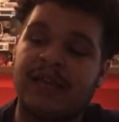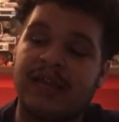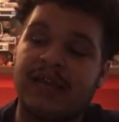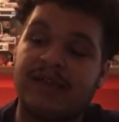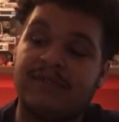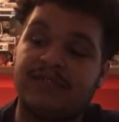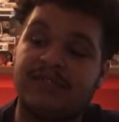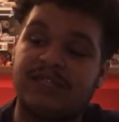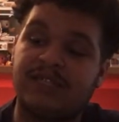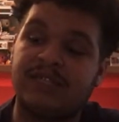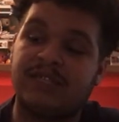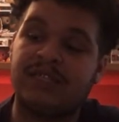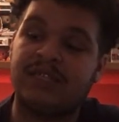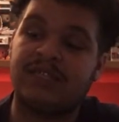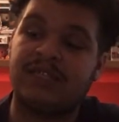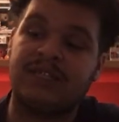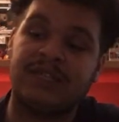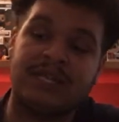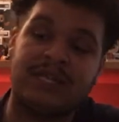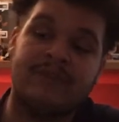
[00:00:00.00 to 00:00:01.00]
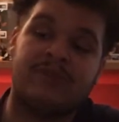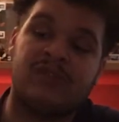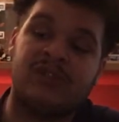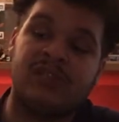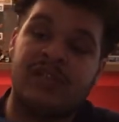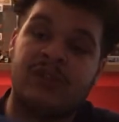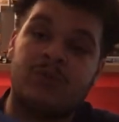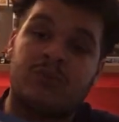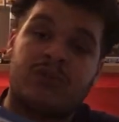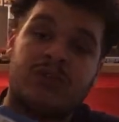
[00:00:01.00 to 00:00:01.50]
have seen Evil
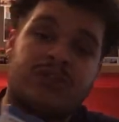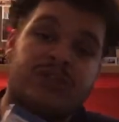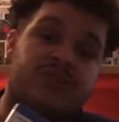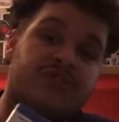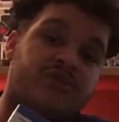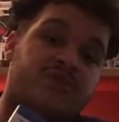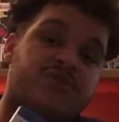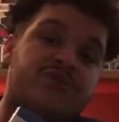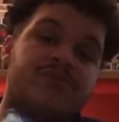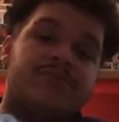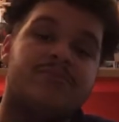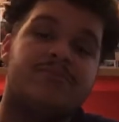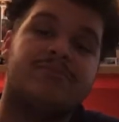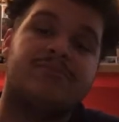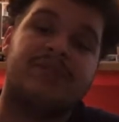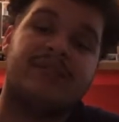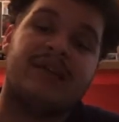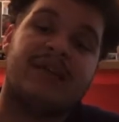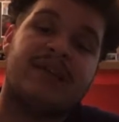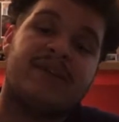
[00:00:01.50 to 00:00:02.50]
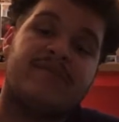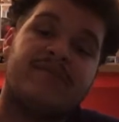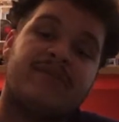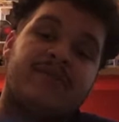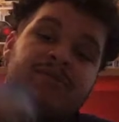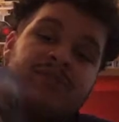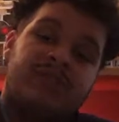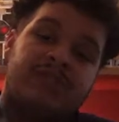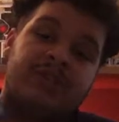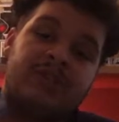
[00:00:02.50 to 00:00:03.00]
Dead 1 and 2, but I have
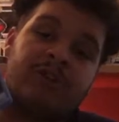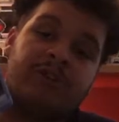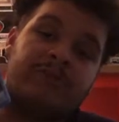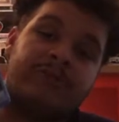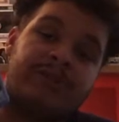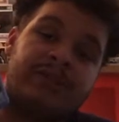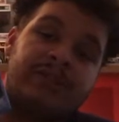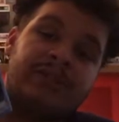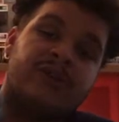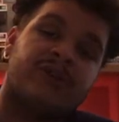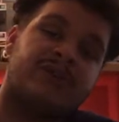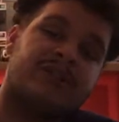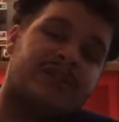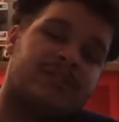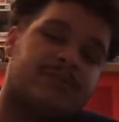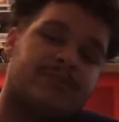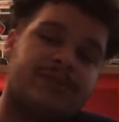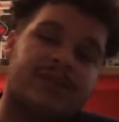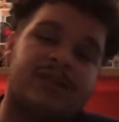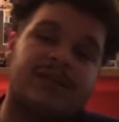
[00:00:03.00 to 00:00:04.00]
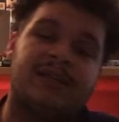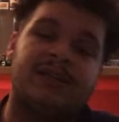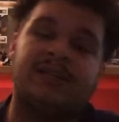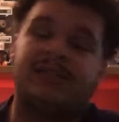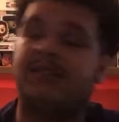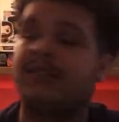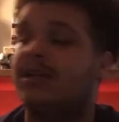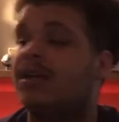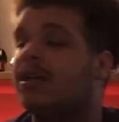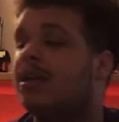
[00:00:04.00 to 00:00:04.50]
never seen Army of Darkness
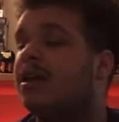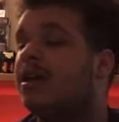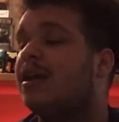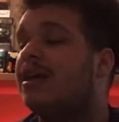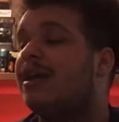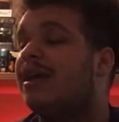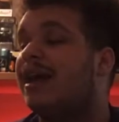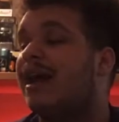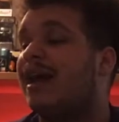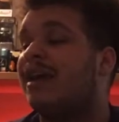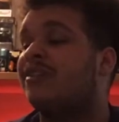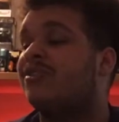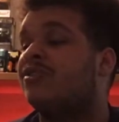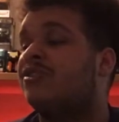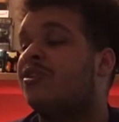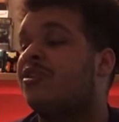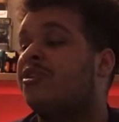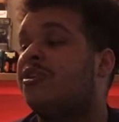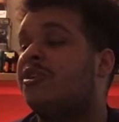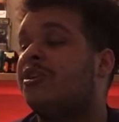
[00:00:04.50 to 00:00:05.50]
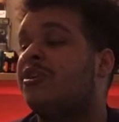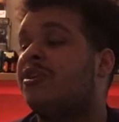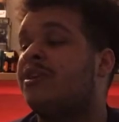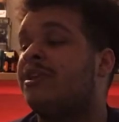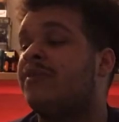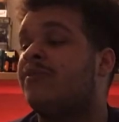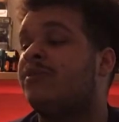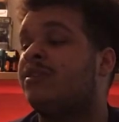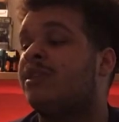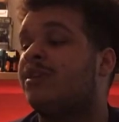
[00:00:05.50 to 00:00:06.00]
because I saw
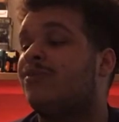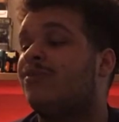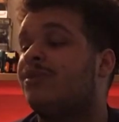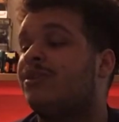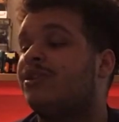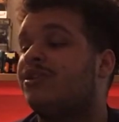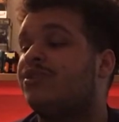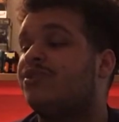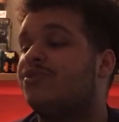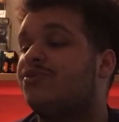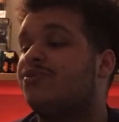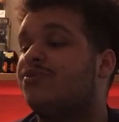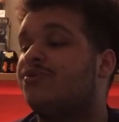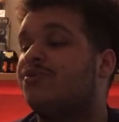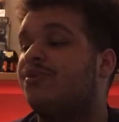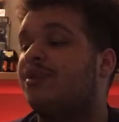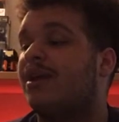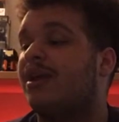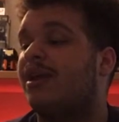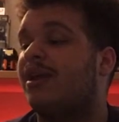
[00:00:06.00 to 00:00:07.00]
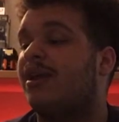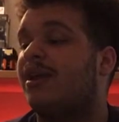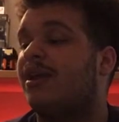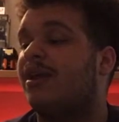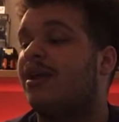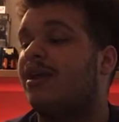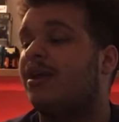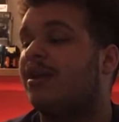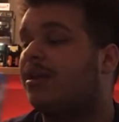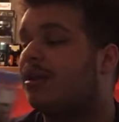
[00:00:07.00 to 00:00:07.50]
Evil Dead 1 and 2,
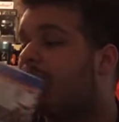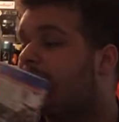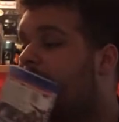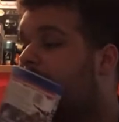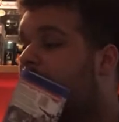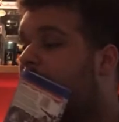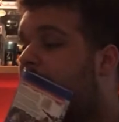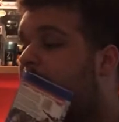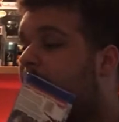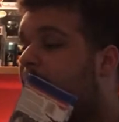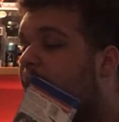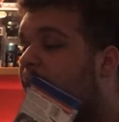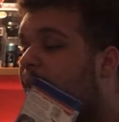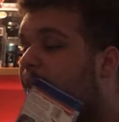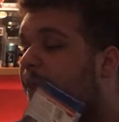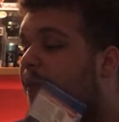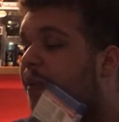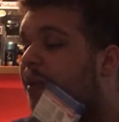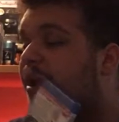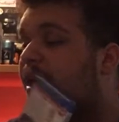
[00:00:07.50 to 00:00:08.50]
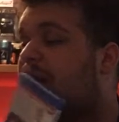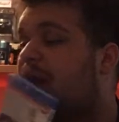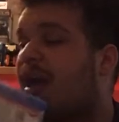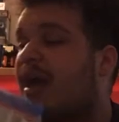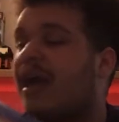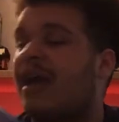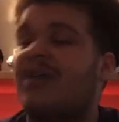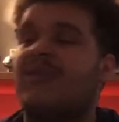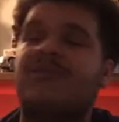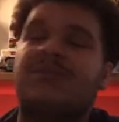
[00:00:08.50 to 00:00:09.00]
and
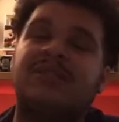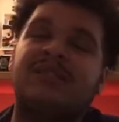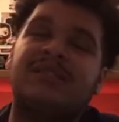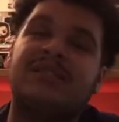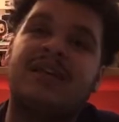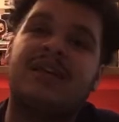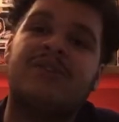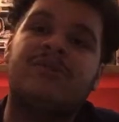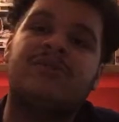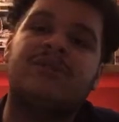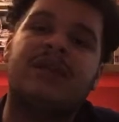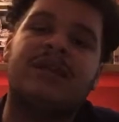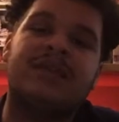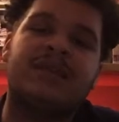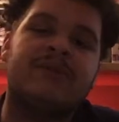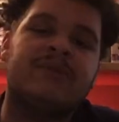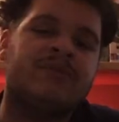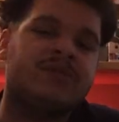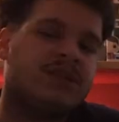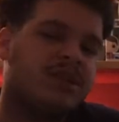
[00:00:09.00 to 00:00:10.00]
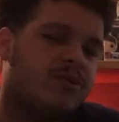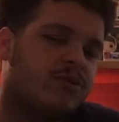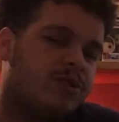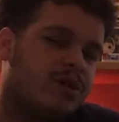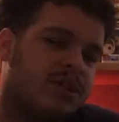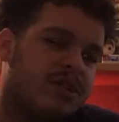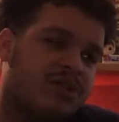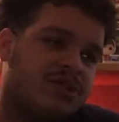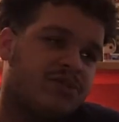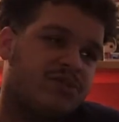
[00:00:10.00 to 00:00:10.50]
I don't want to say I don't like Evil Dead 1
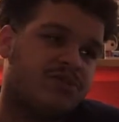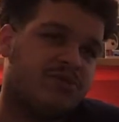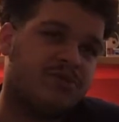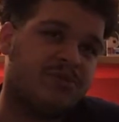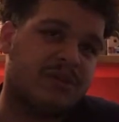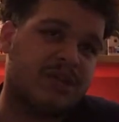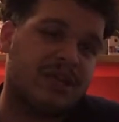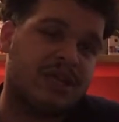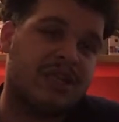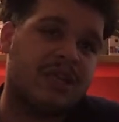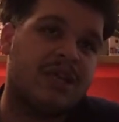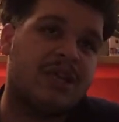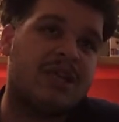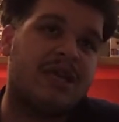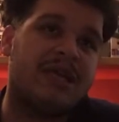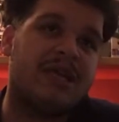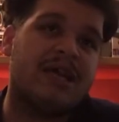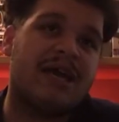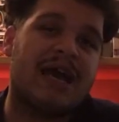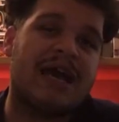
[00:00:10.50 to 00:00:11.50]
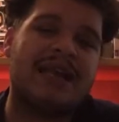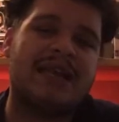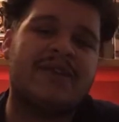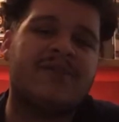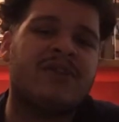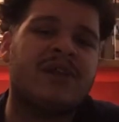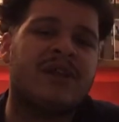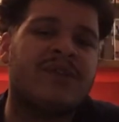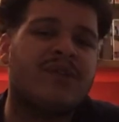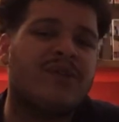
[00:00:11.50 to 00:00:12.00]
and 2, but I
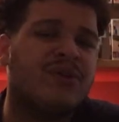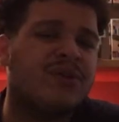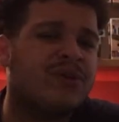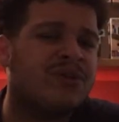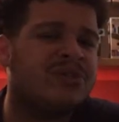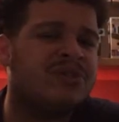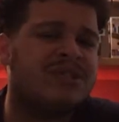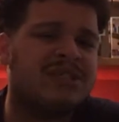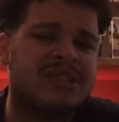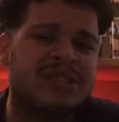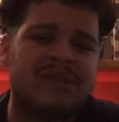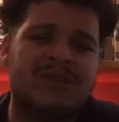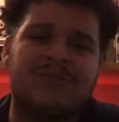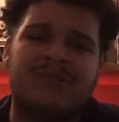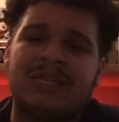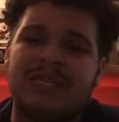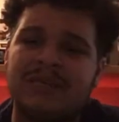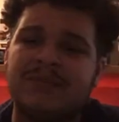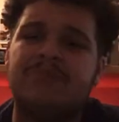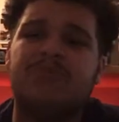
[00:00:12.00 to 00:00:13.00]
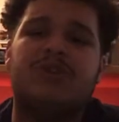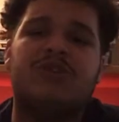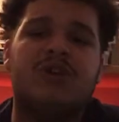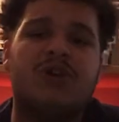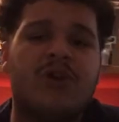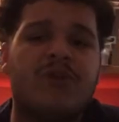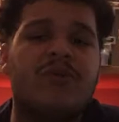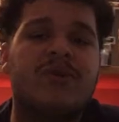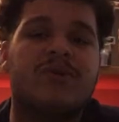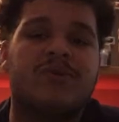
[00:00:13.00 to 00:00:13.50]
never had the urge to keep
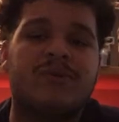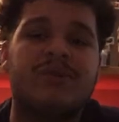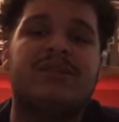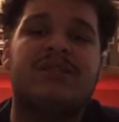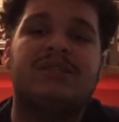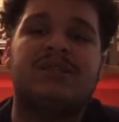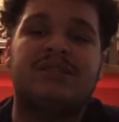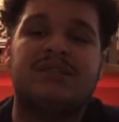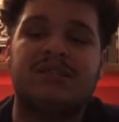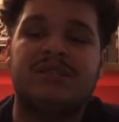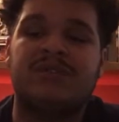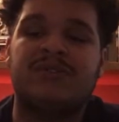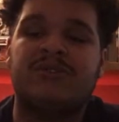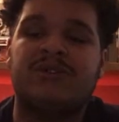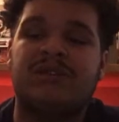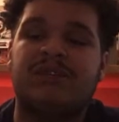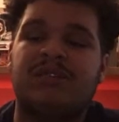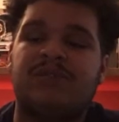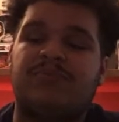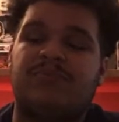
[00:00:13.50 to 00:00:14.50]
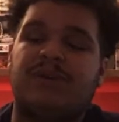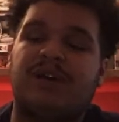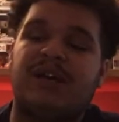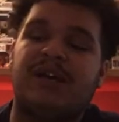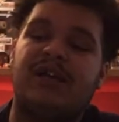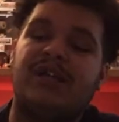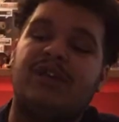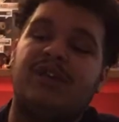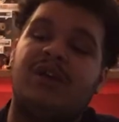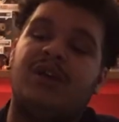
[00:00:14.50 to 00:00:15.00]
going with this series.
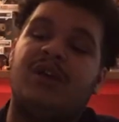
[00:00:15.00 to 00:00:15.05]
But